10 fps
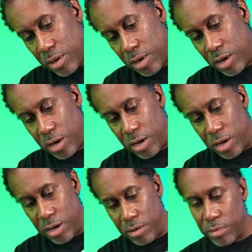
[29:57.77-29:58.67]

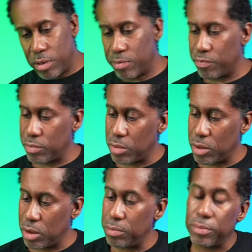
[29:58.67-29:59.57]
Um,
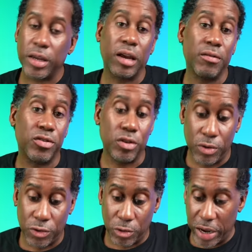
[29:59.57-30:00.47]
oh, they gave us a
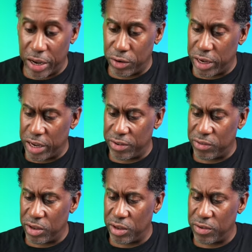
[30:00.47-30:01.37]
user manual, I guess
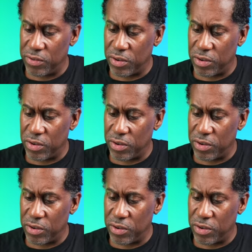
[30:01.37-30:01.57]
it is.